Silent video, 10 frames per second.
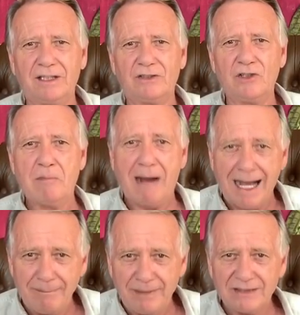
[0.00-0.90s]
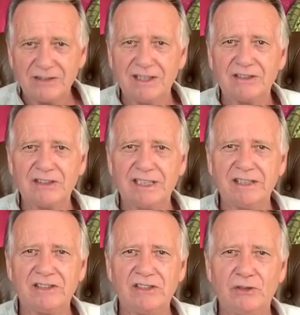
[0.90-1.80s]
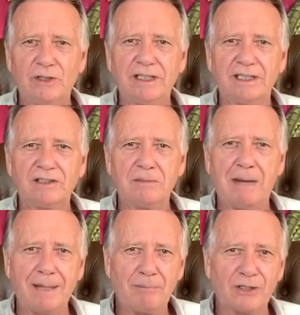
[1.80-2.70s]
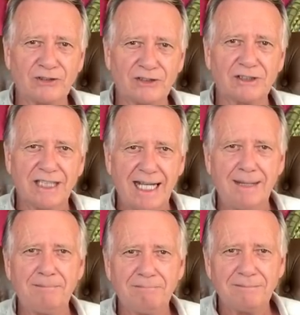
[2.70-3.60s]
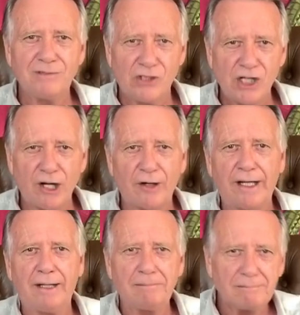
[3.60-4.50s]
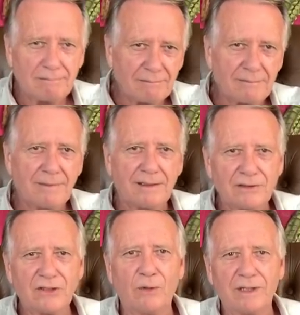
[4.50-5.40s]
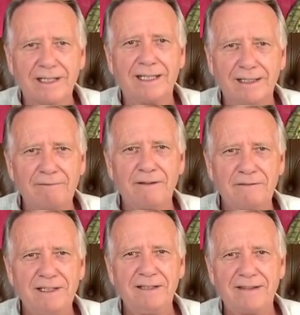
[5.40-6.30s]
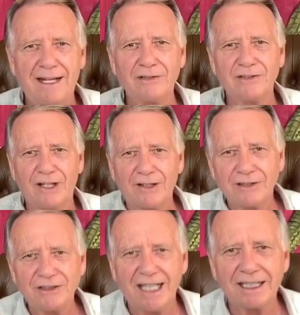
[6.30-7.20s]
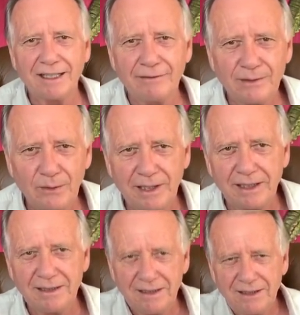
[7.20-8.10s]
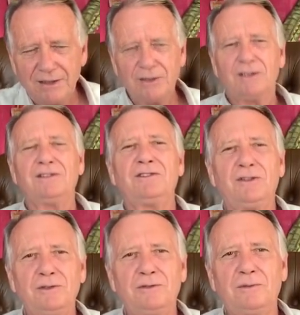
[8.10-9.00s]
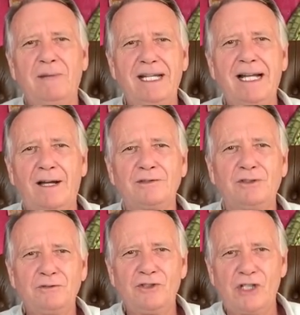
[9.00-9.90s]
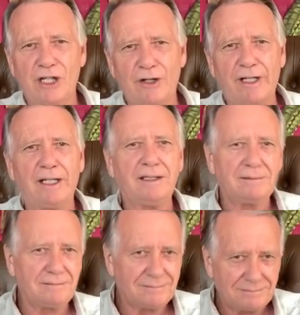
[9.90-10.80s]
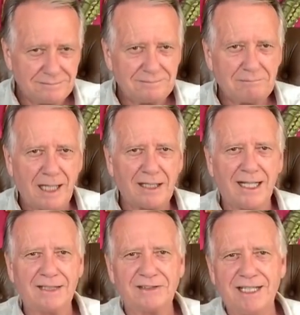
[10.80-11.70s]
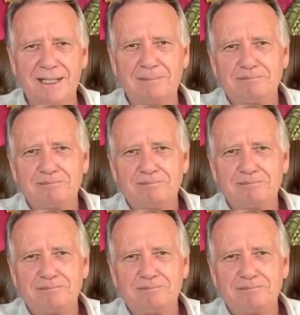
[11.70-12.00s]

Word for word: to my business is doing it to my personal name, Jerry, so we're getting a $15,000 check every week to made out to Jerry, my last name.